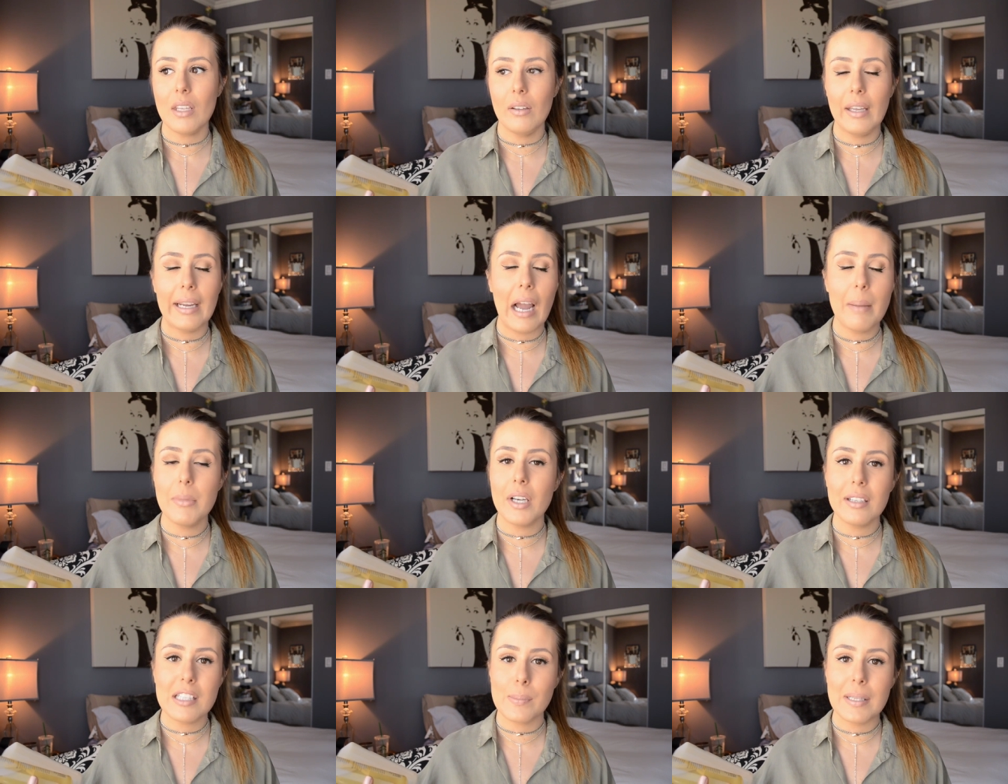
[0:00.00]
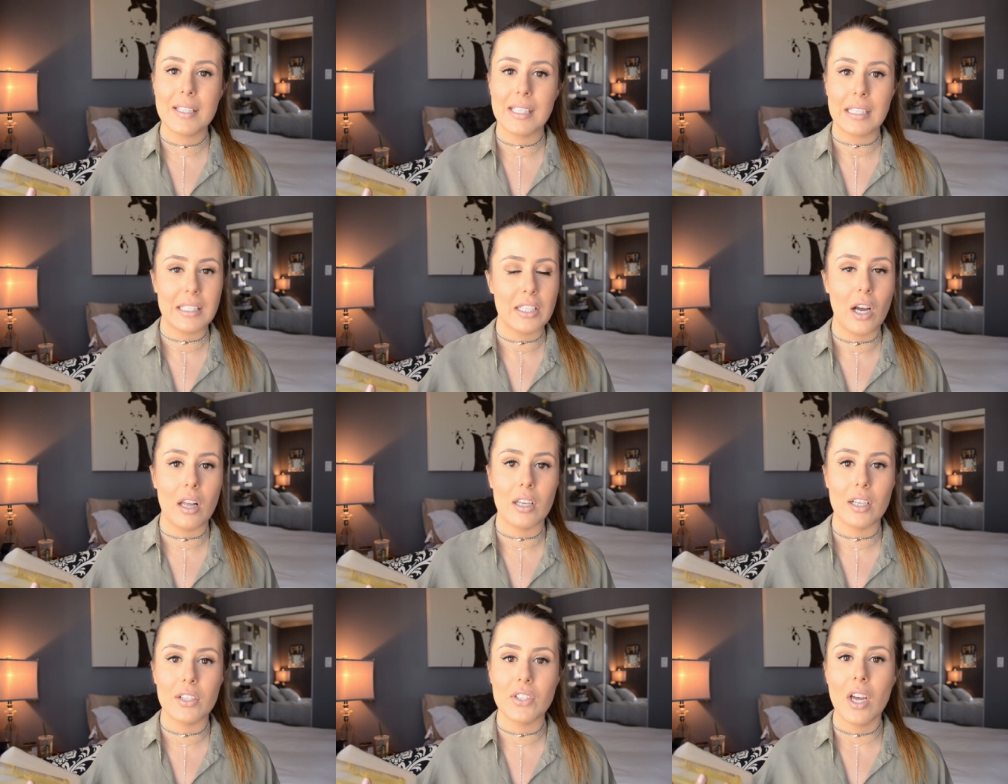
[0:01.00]
Like, I'm not going to spend
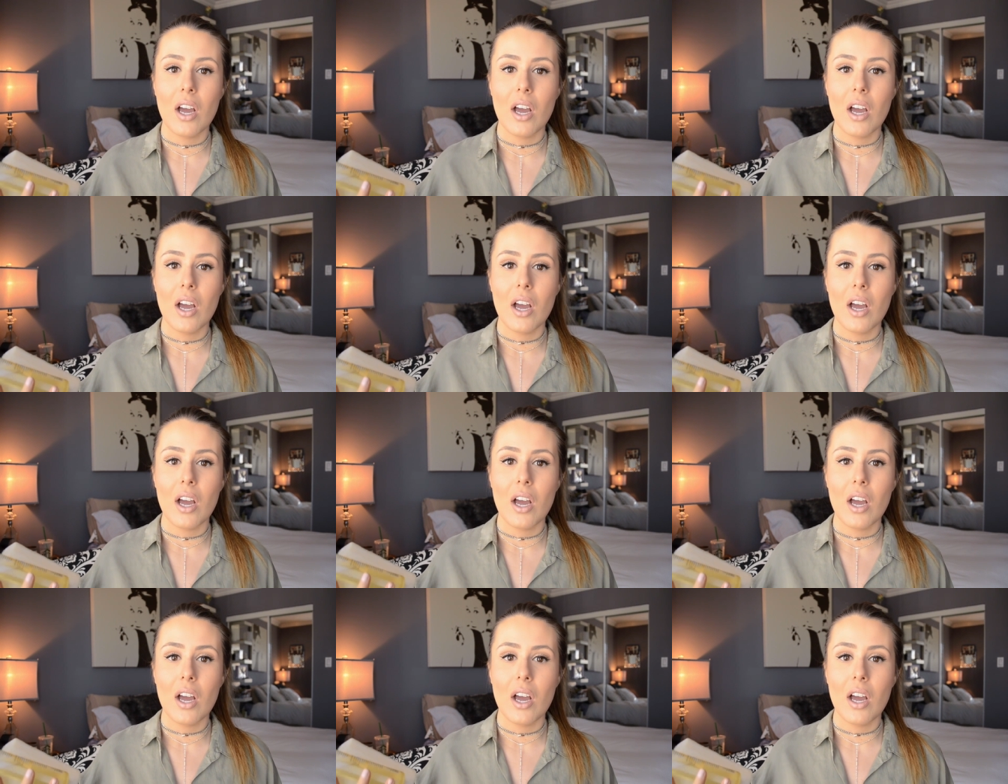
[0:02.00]
$60